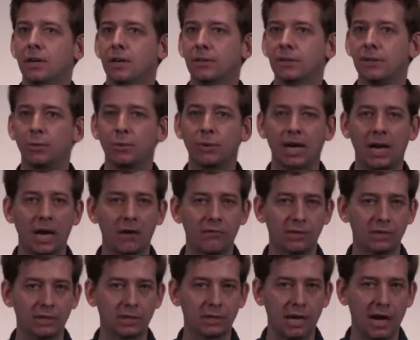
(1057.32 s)
that we
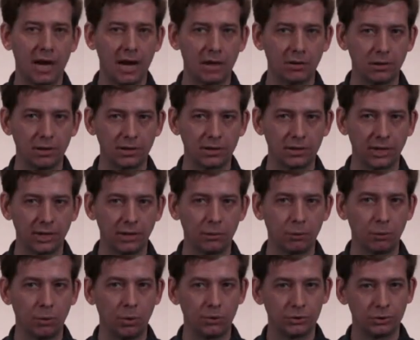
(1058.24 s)
haven't cataloged yet
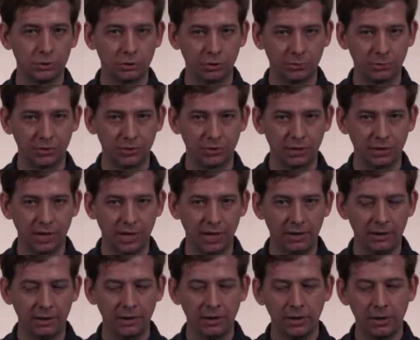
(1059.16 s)
won't show up in the
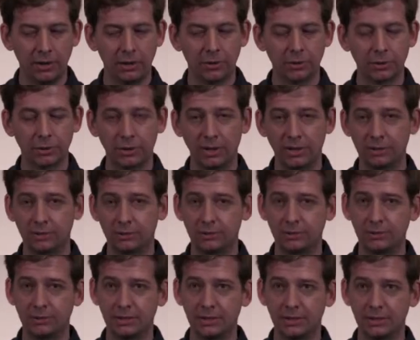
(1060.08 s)
guide. So
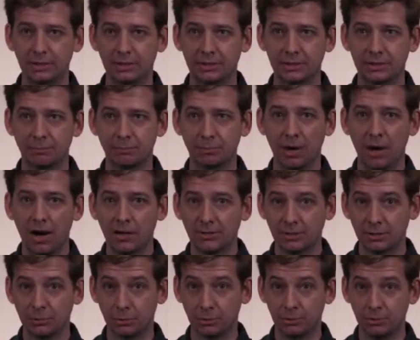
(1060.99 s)
it's
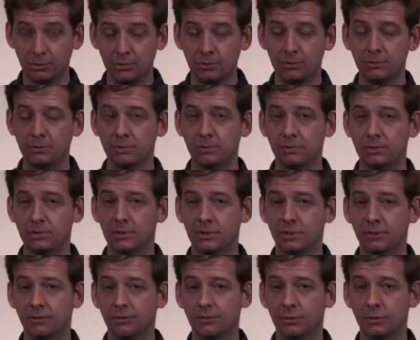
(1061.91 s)
possible
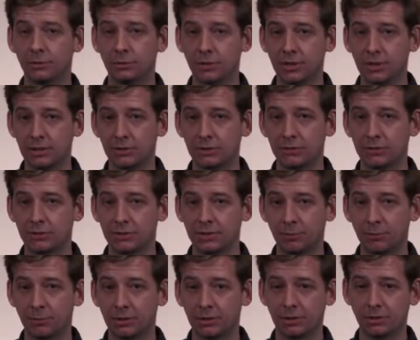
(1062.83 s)
if you're looking for
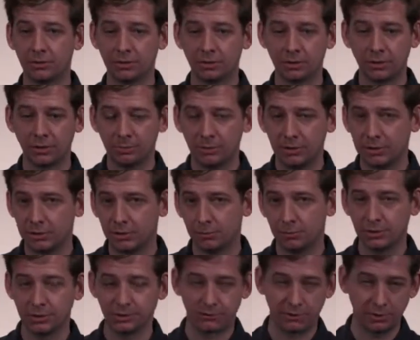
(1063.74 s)
something that there could be
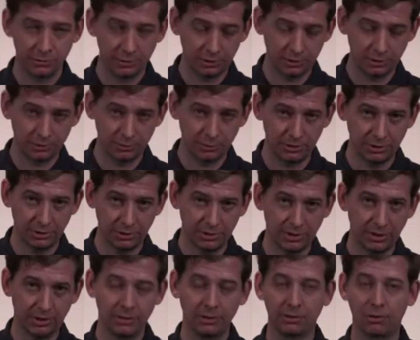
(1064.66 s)
something from your
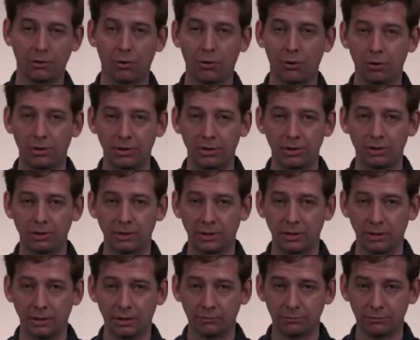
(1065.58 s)
community or
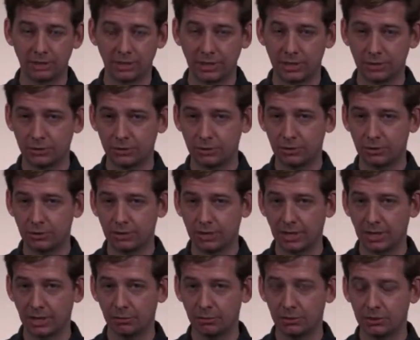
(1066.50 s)
relating to your
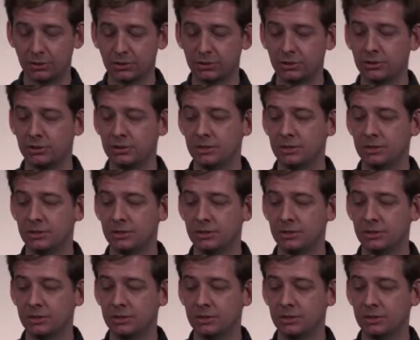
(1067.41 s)
language